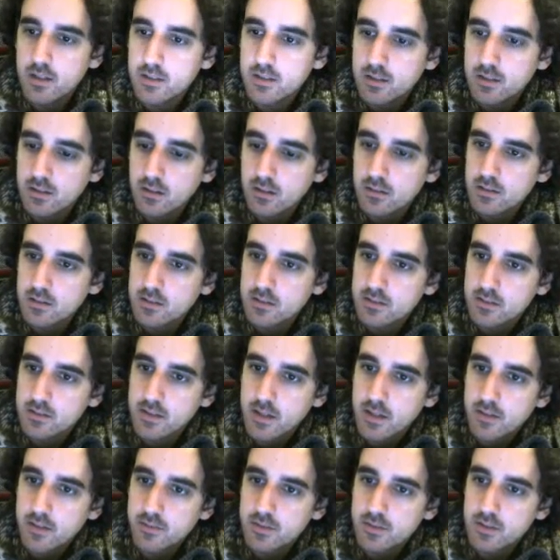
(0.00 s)
and then I'm gonna
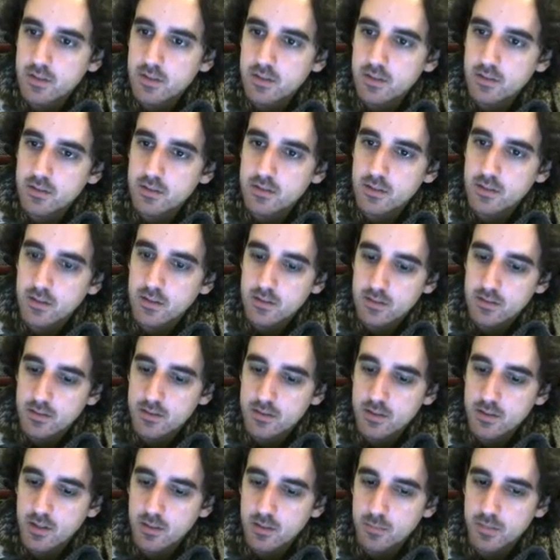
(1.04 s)
save this as a
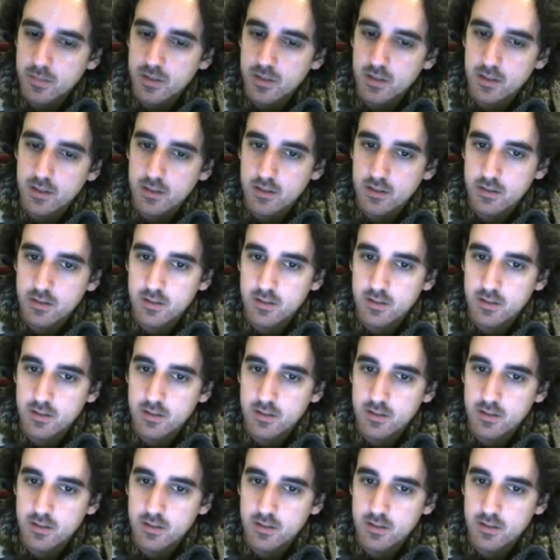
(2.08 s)
JPEG,